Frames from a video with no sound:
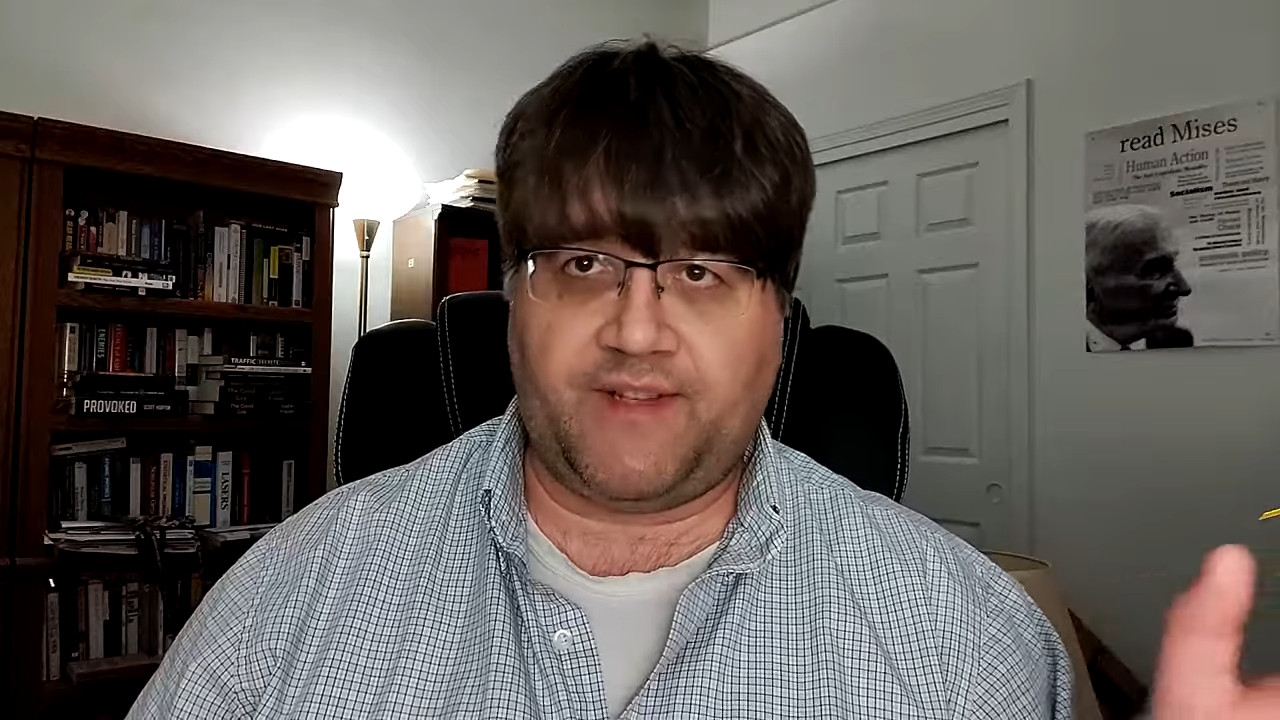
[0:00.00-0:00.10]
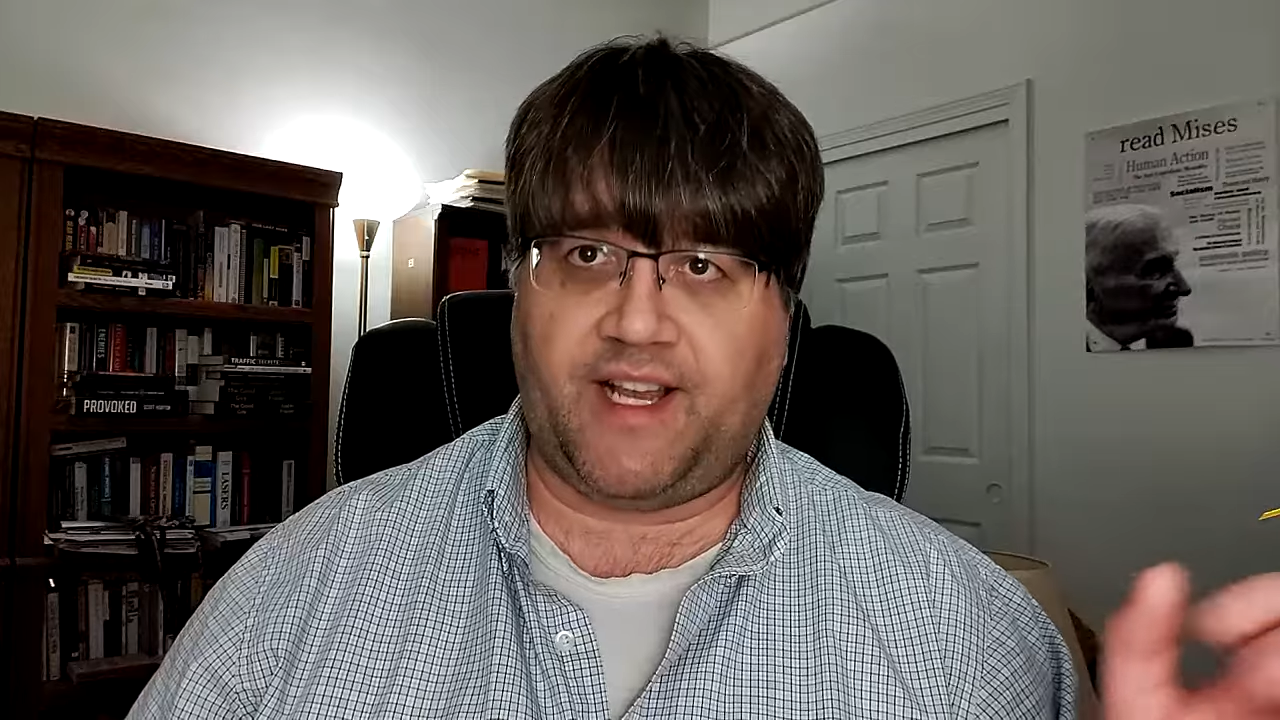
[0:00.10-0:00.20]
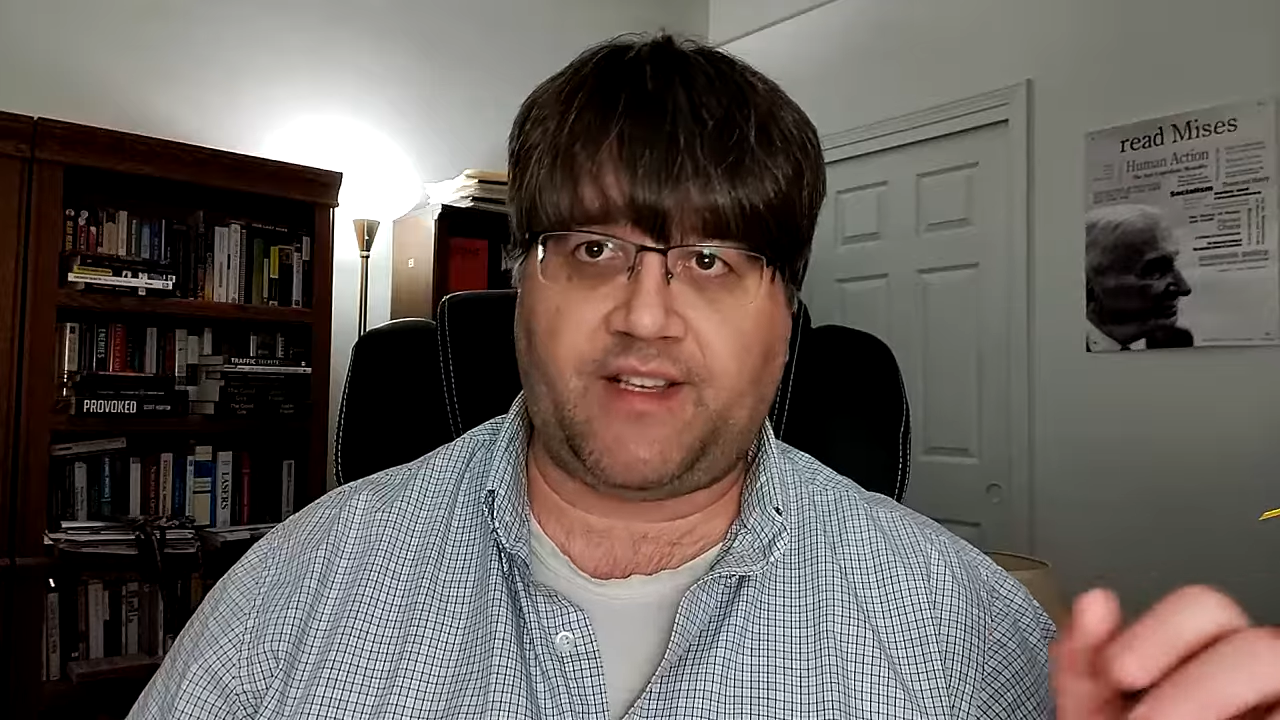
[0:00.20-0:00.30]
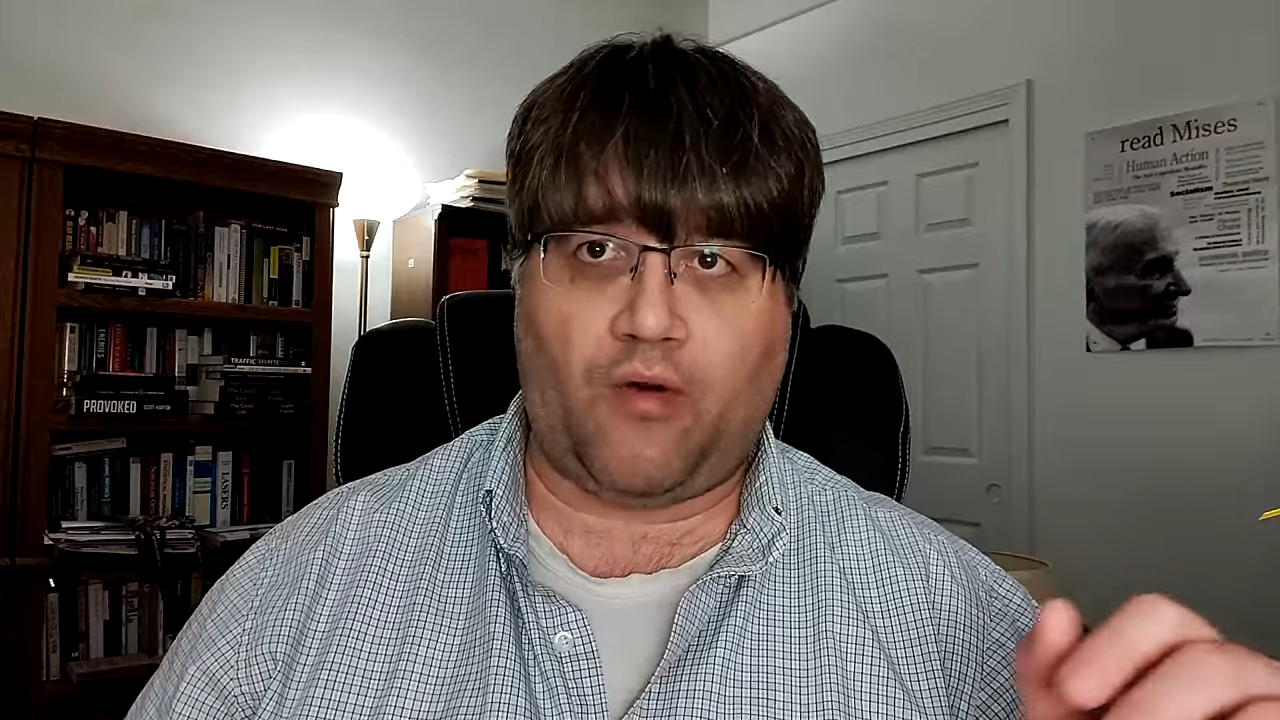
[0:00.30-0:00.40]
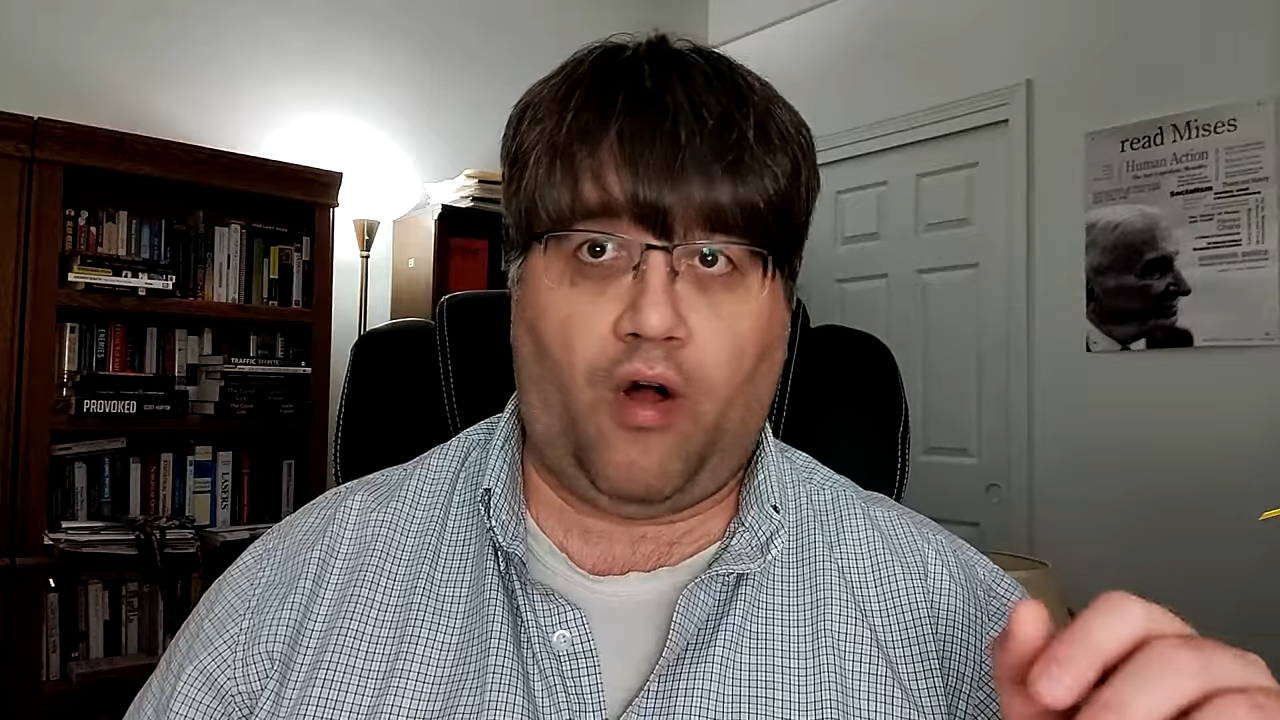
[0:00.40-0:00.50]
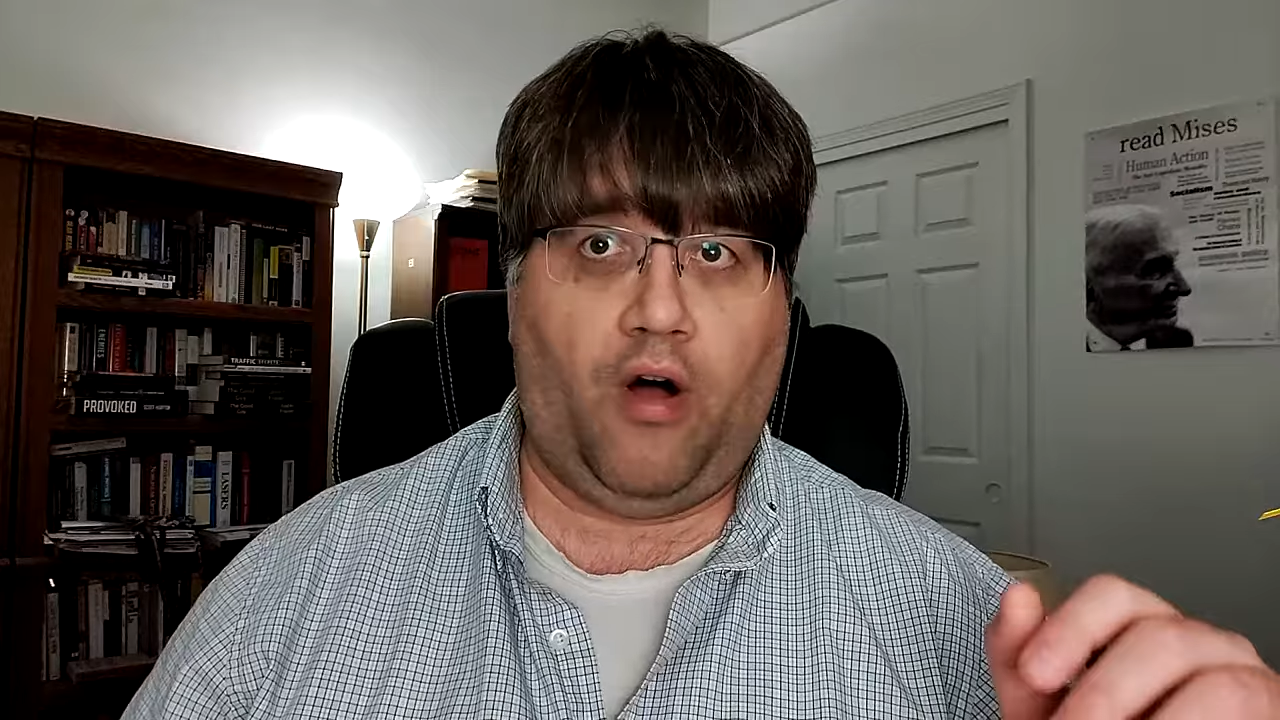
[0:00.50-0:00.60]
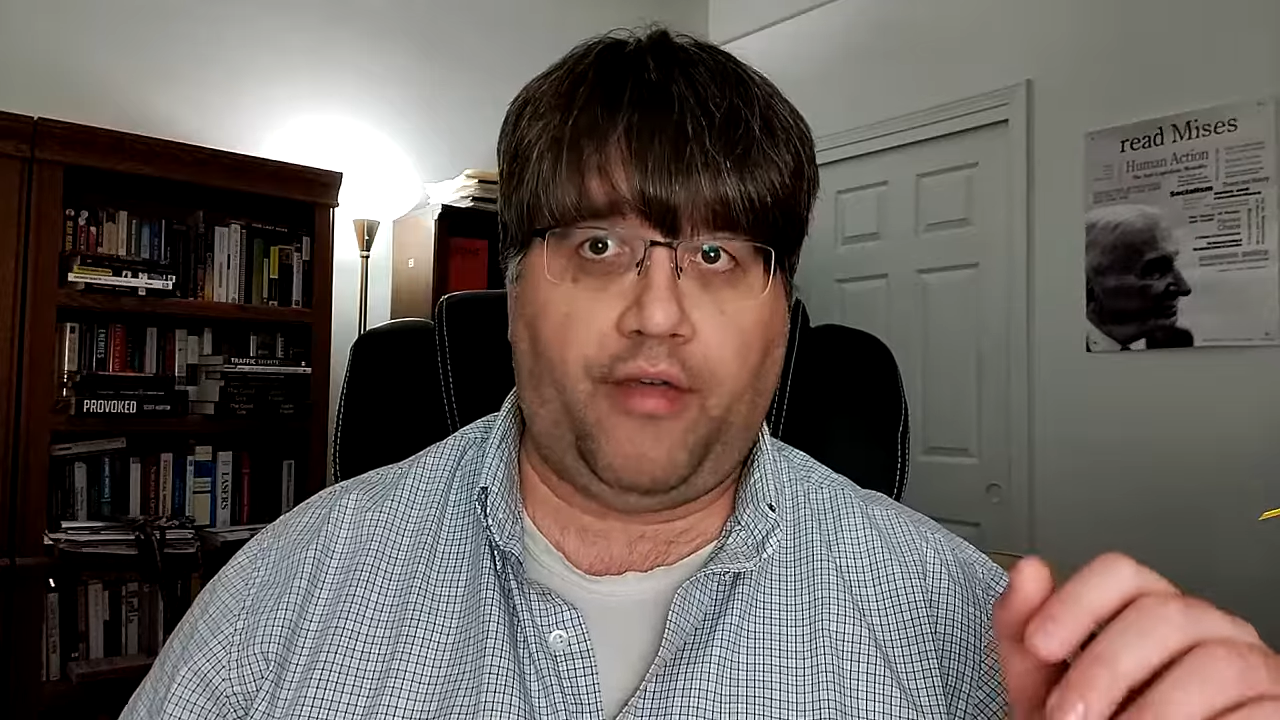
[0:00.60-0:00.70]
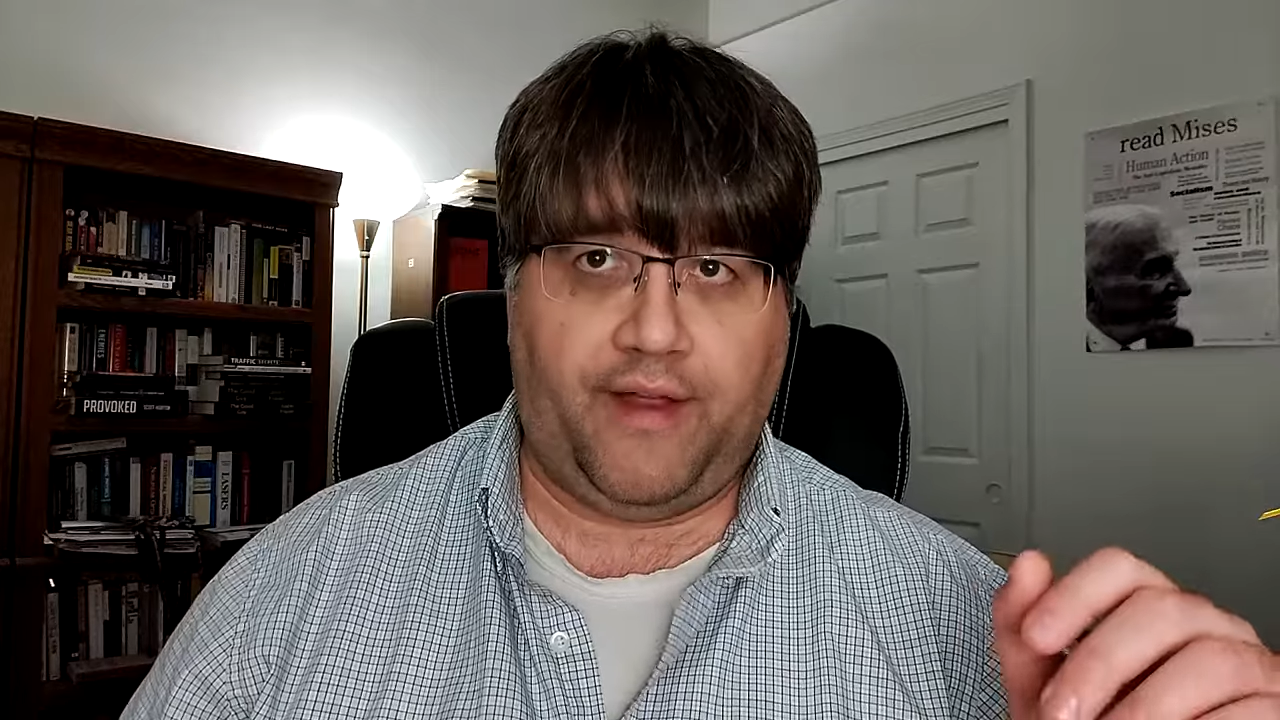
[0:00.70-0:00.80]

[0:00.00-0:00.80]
6 are all